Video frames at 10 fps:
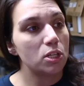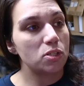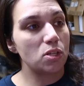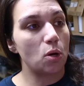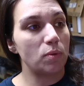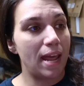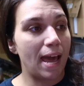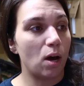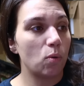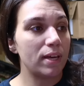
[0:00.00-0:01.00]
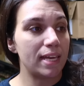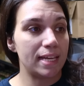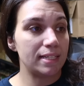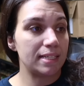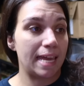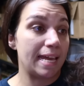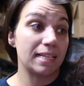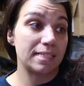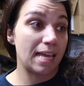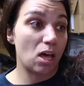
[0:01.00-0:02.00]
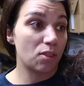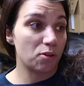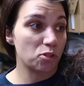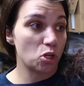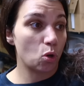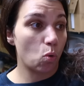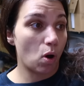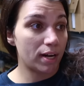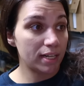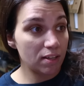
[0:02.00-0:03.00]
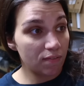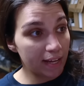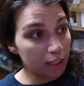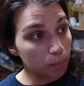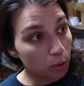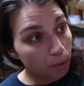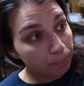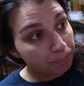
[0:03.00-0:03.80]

So now it can't sell, there's no quantity available.